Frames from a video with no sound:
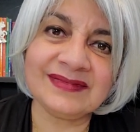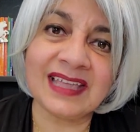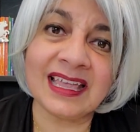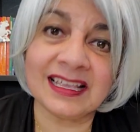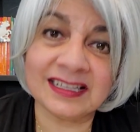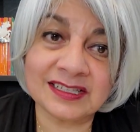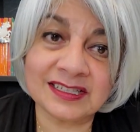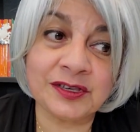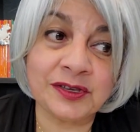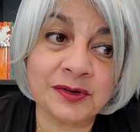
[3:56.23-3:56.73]

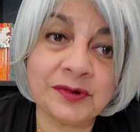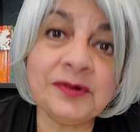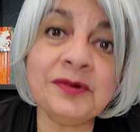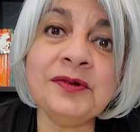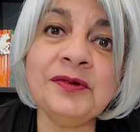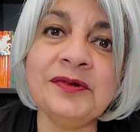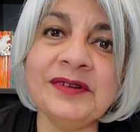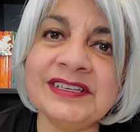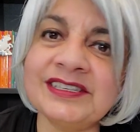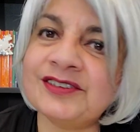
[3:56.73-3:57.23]
It's
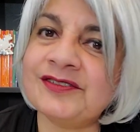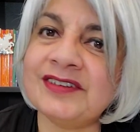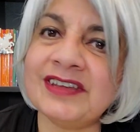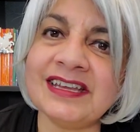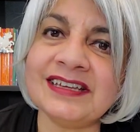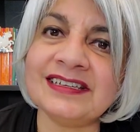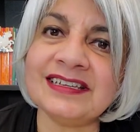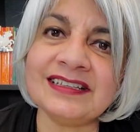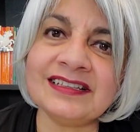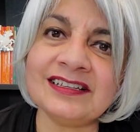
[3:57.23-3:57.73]
you who is
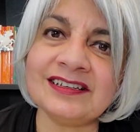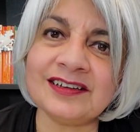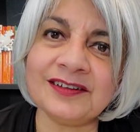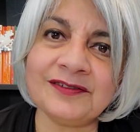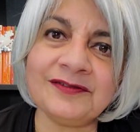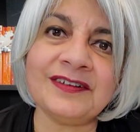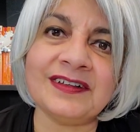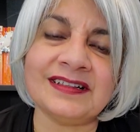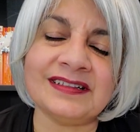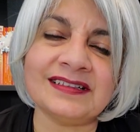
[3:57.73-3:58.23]
creating the
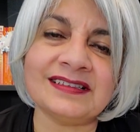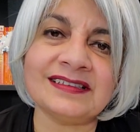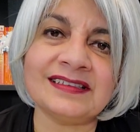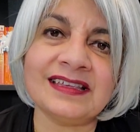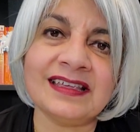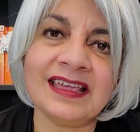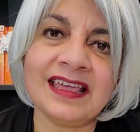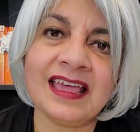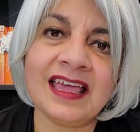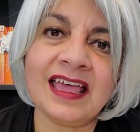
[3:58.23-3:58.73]
difference.
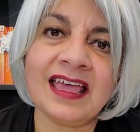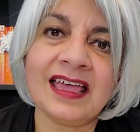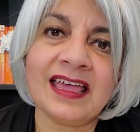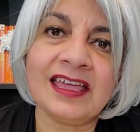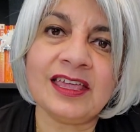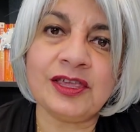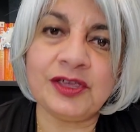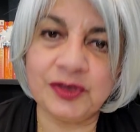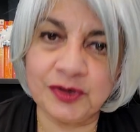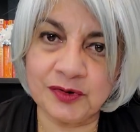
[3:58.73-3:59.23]

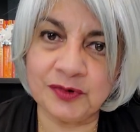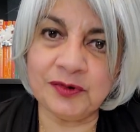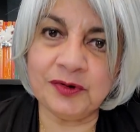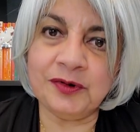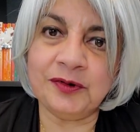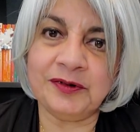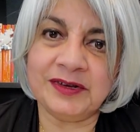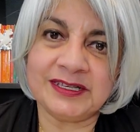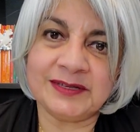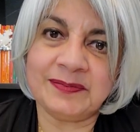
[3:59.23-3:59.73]
You
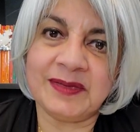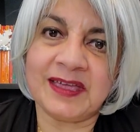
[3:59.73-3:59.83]
who is